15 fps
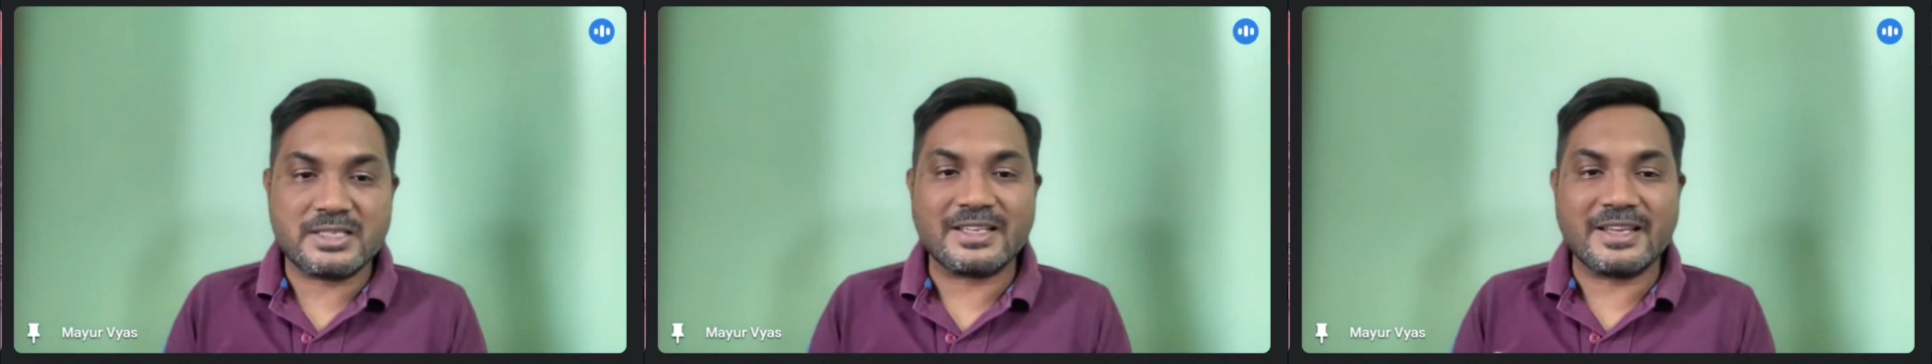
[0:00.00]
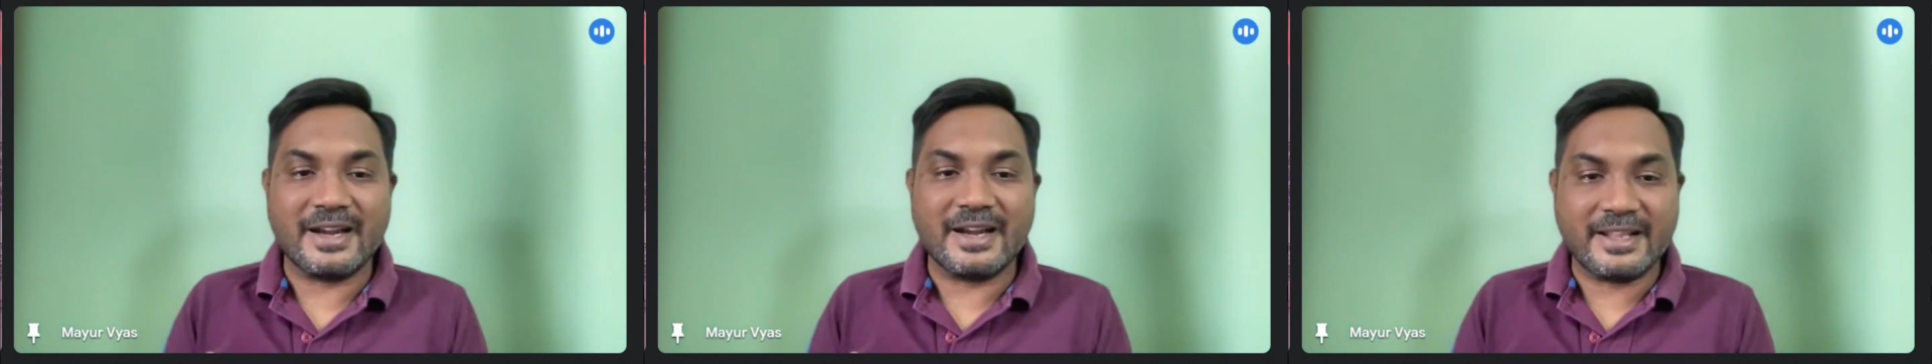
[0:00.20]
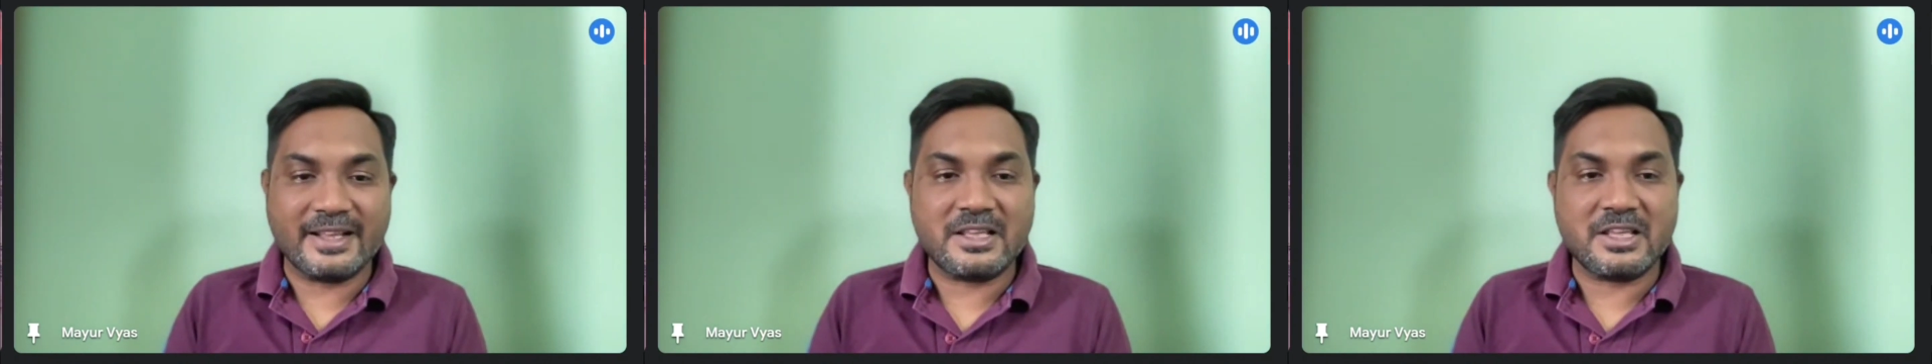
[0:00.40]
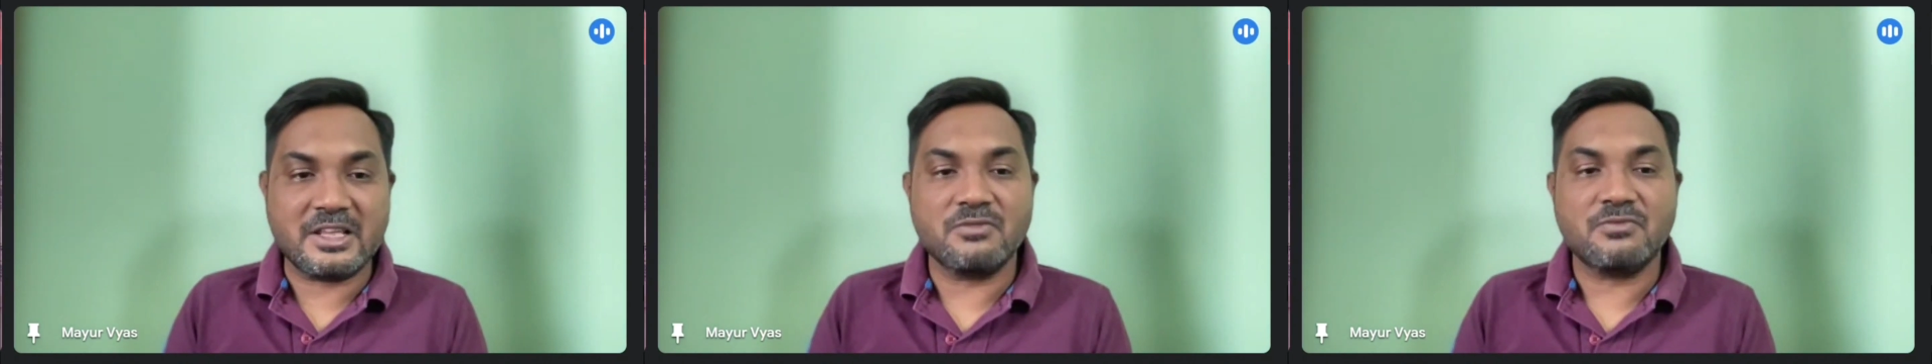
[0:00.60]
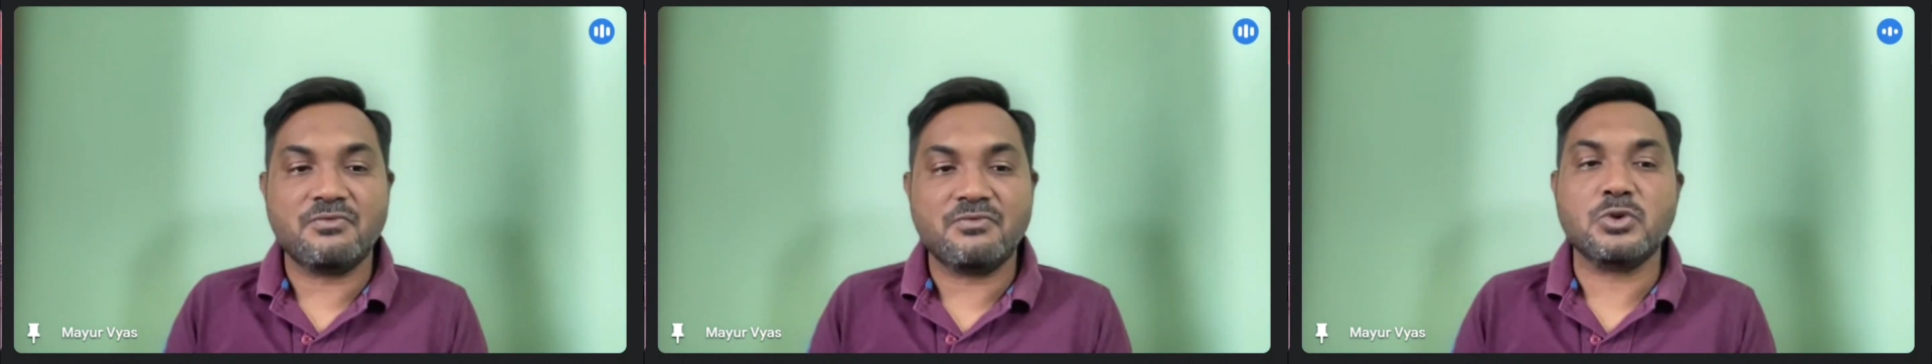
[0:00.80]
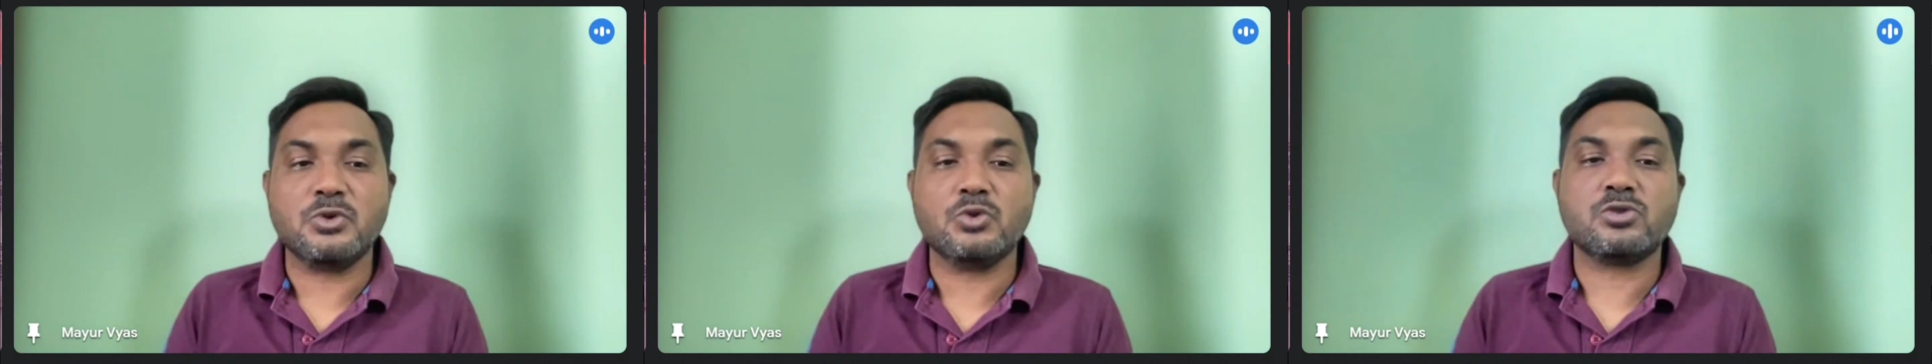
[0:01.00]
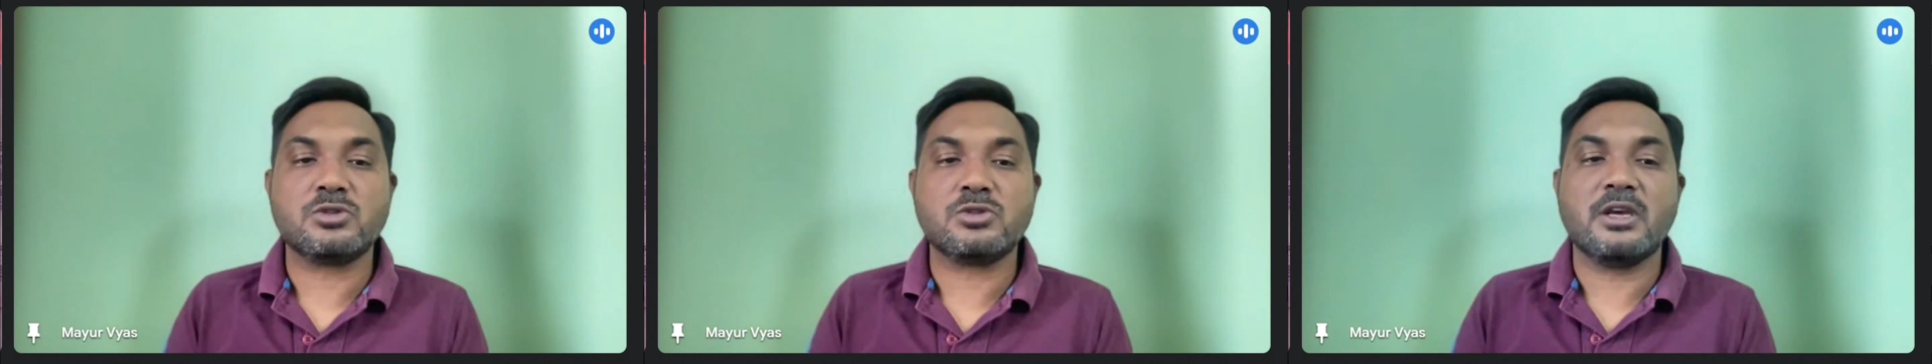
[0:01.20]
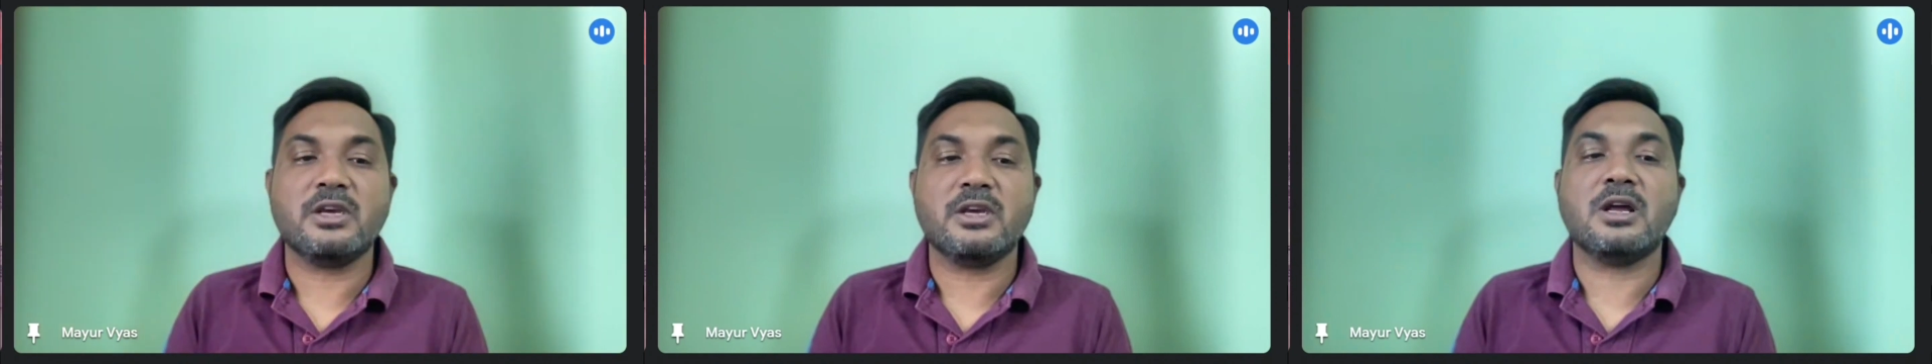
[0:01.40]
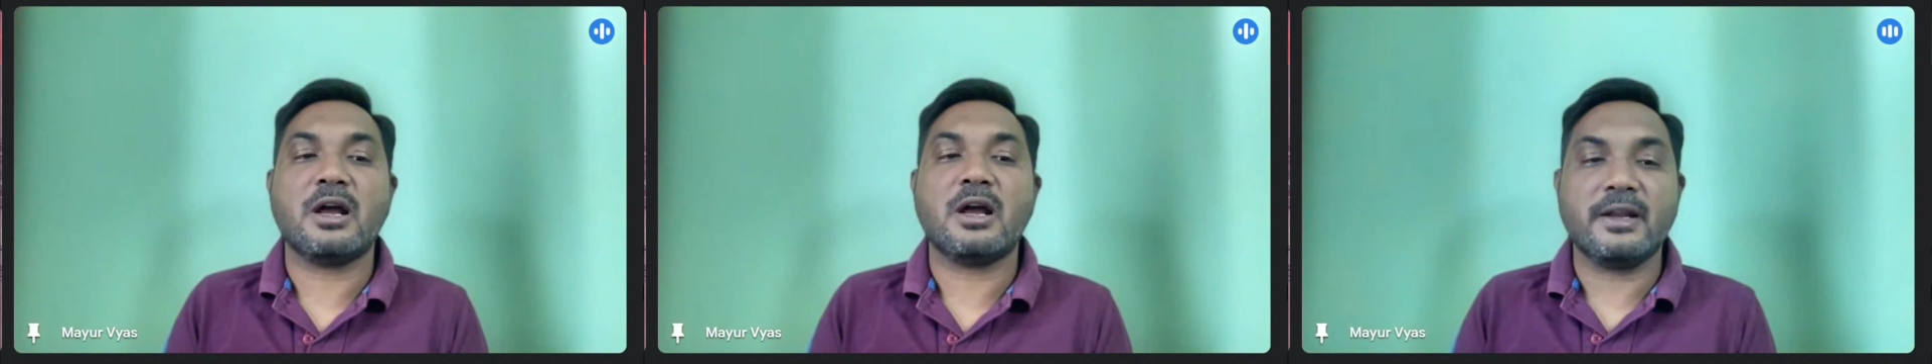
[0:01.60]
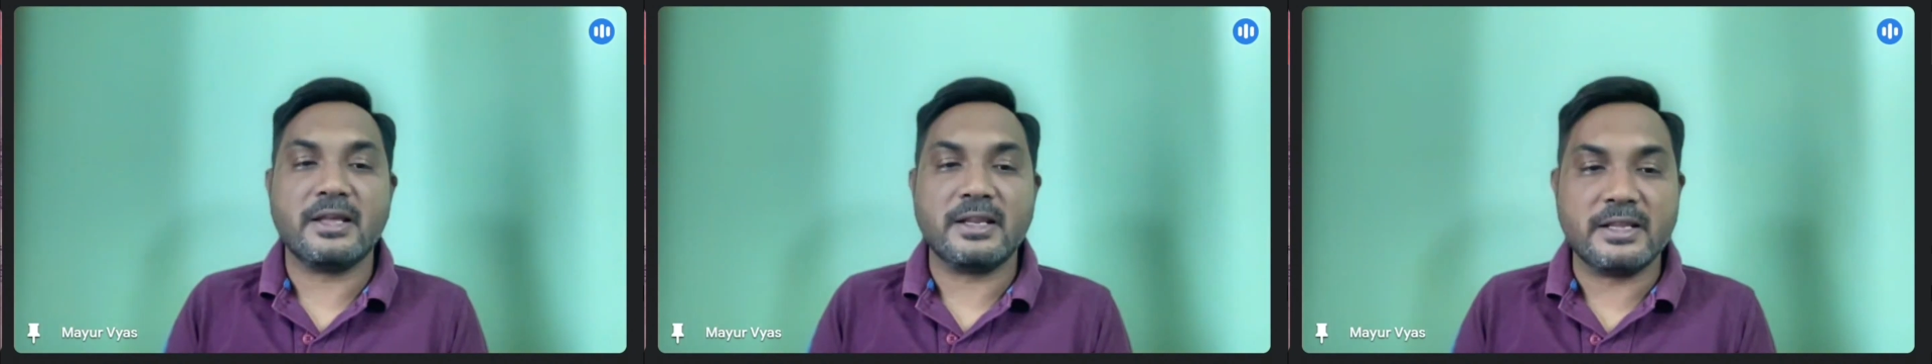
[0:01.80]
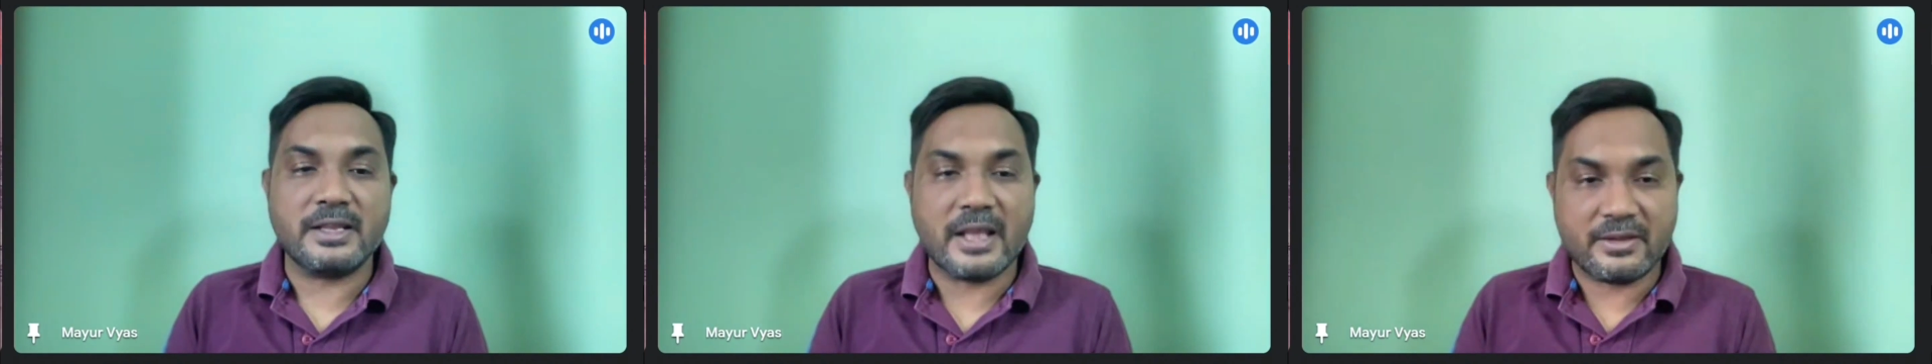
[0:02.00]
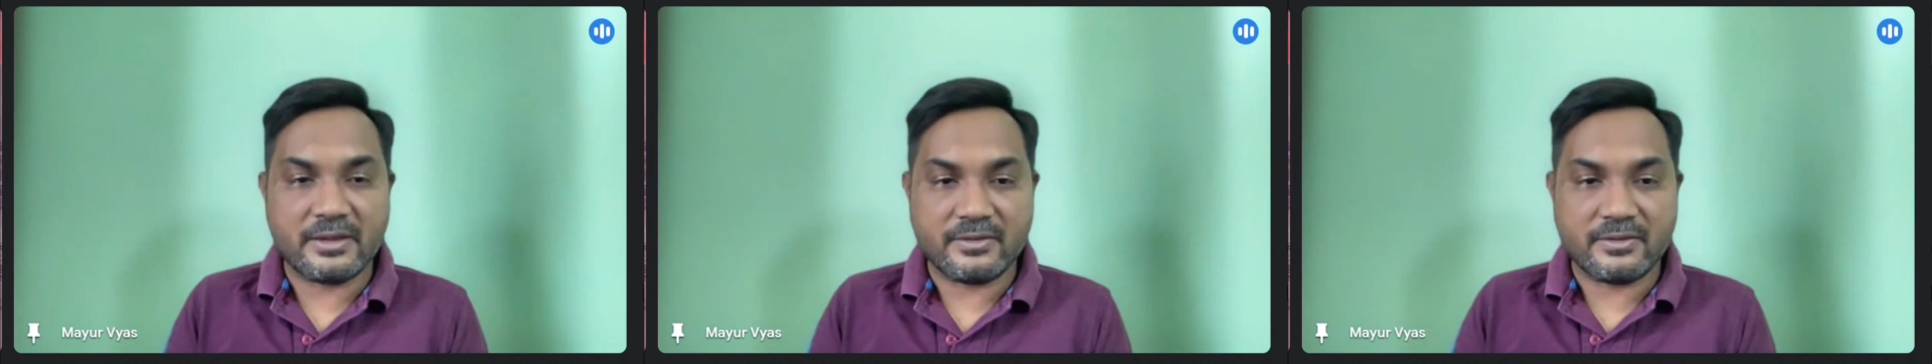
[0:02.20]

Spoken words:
getting infused in our daily life.